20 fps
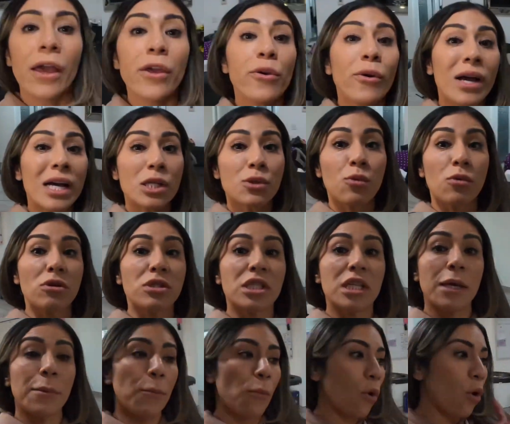And you guys will
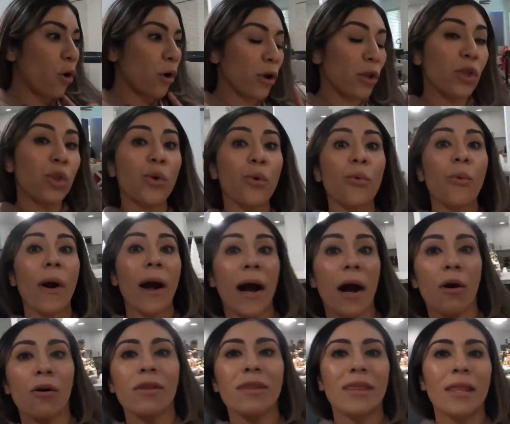see more
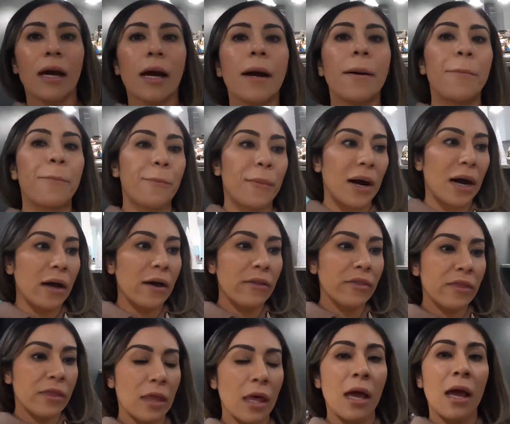throughout the
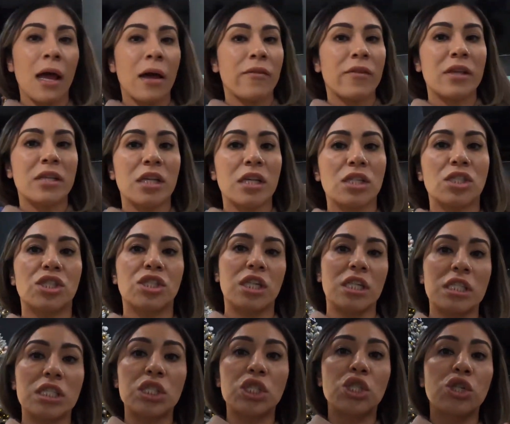month. This is
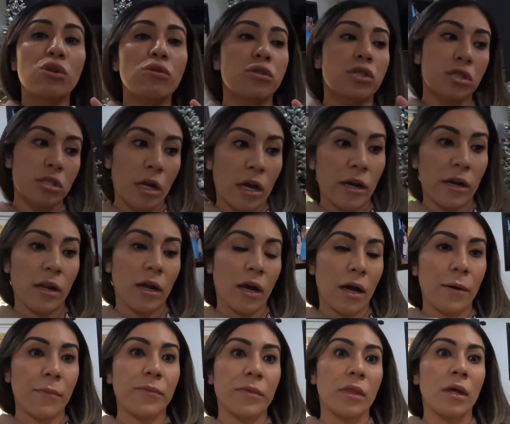just to start
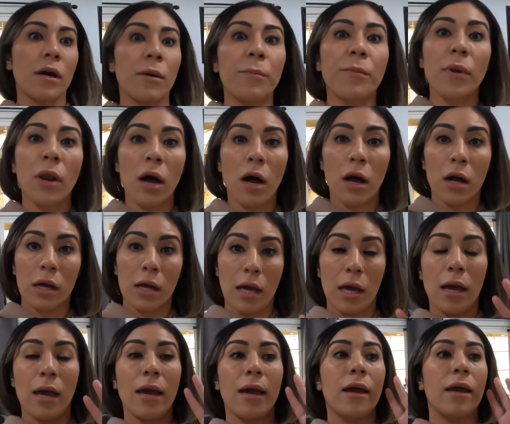up the vlog
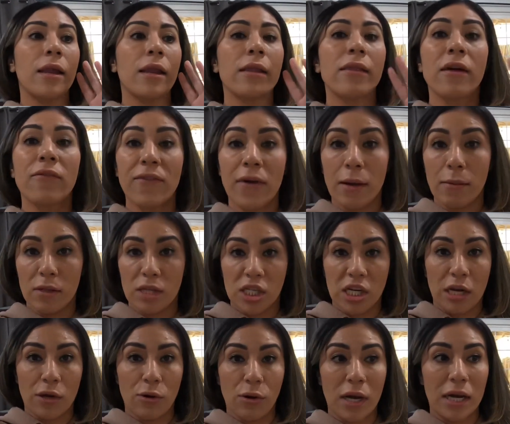and the family
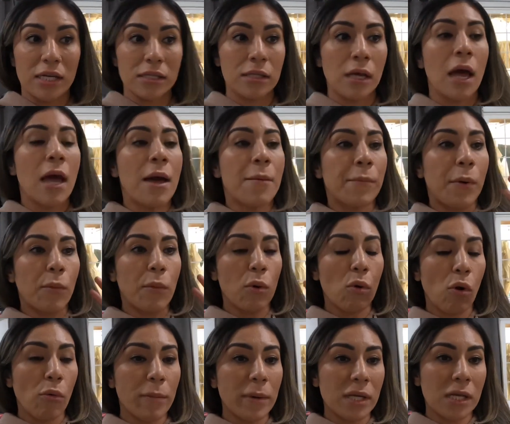channel, guys. But we
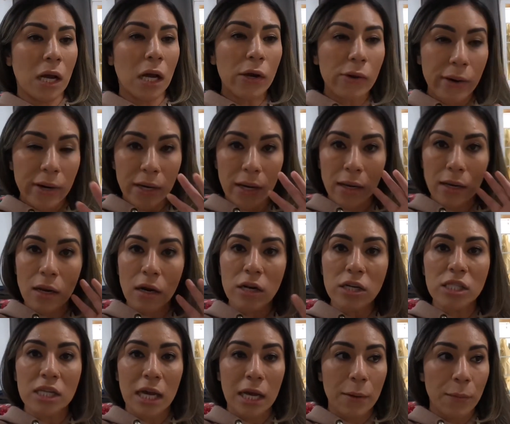will be decorating our
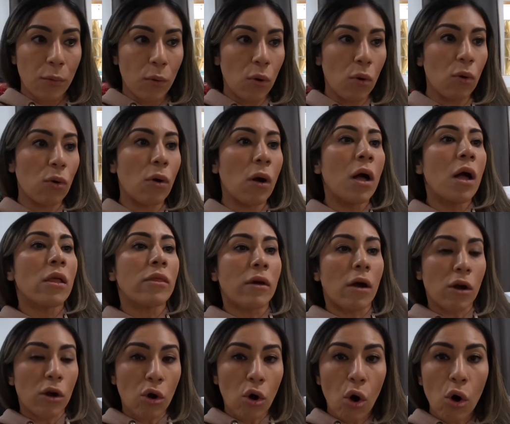table,
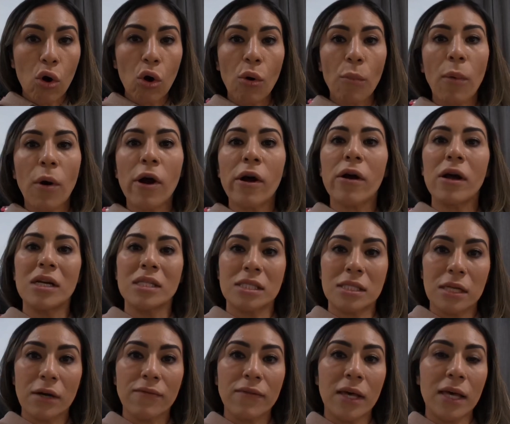our cocoa bar, and
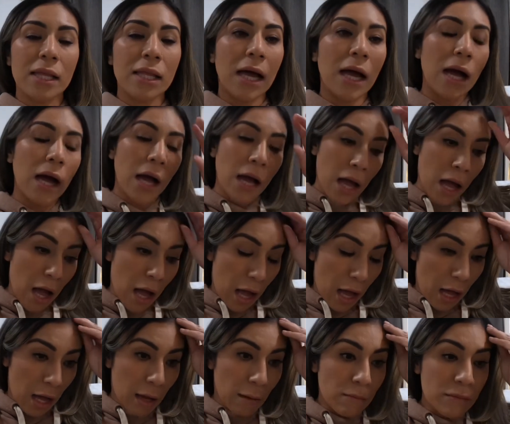stuff like that.
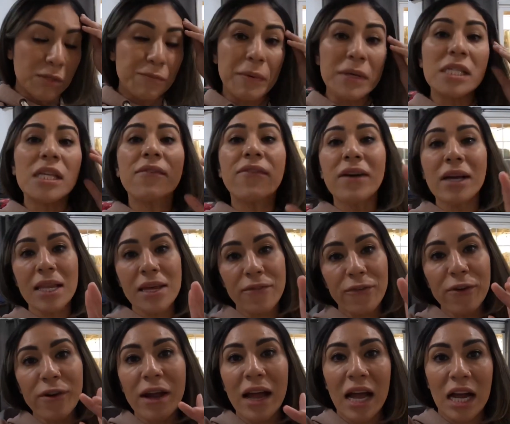Um, specifically
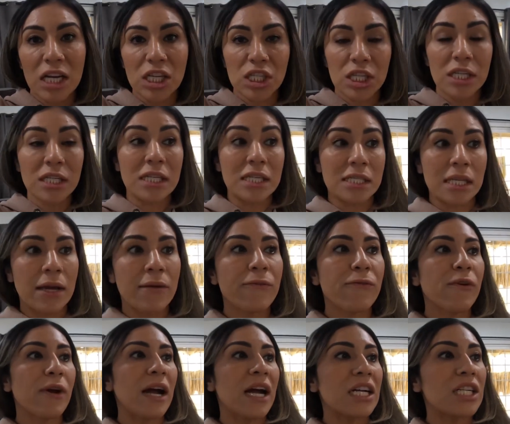for Ashy, designed
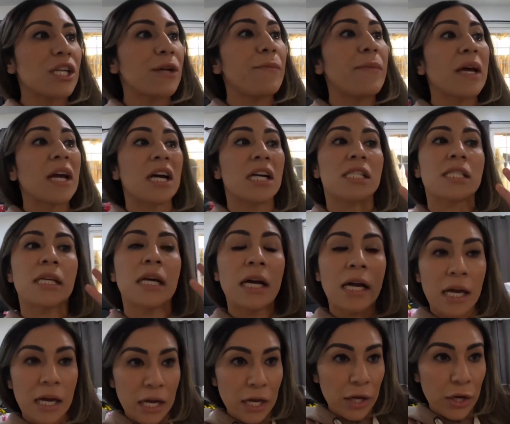for Ashy because,
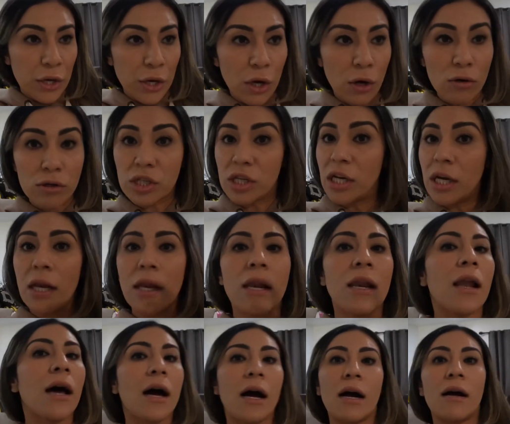you know, she
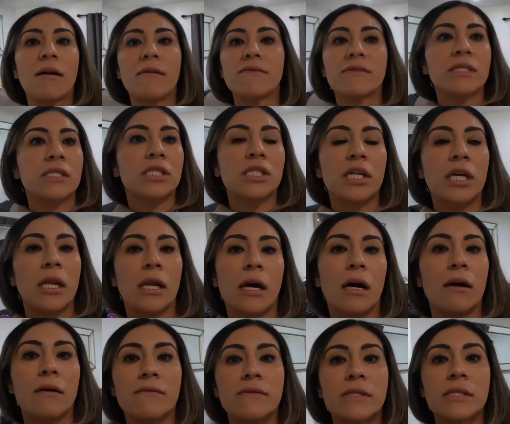loves, she
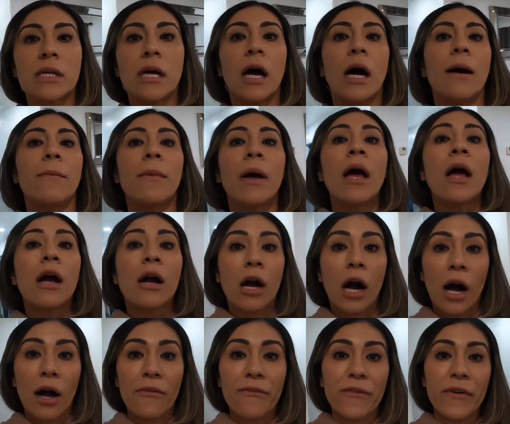loves um,
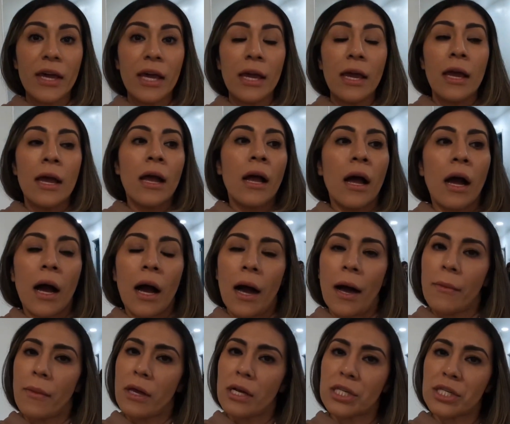coffee.
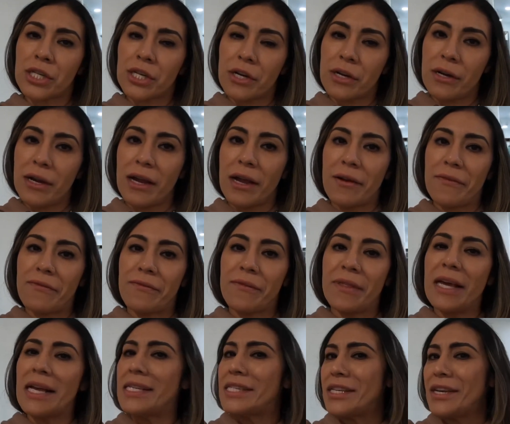I'm not sure if
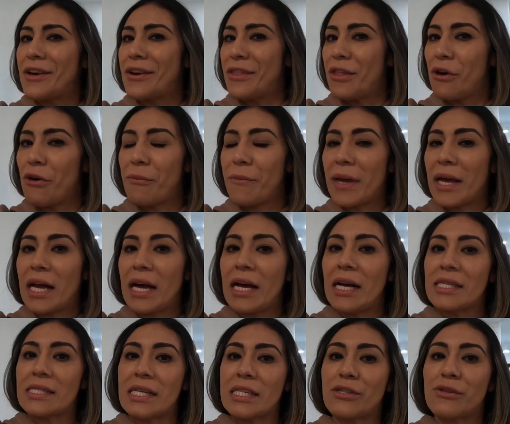this year though,
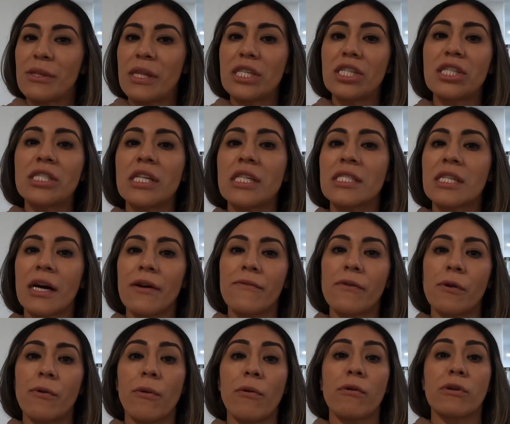because as soon as she
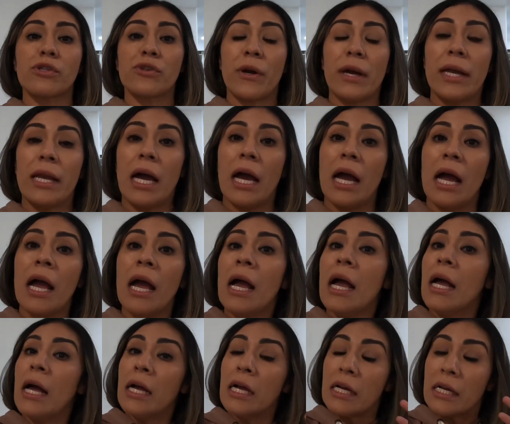discovered we were trying to
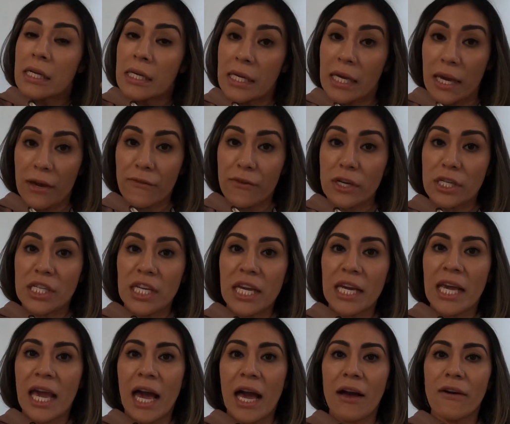give her
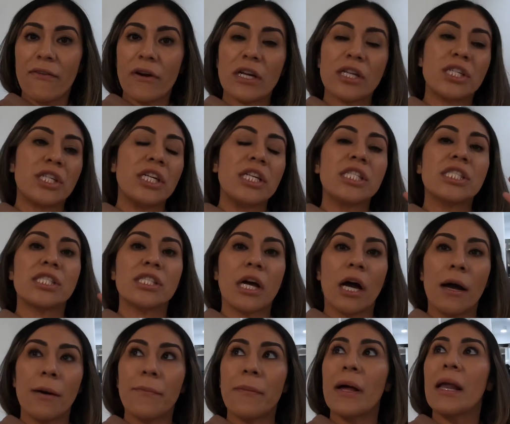decaf, she
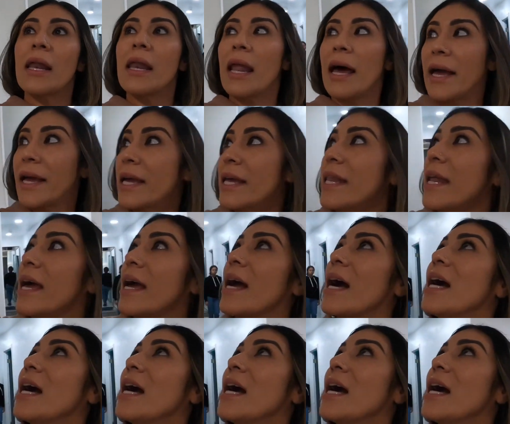stopped liking it,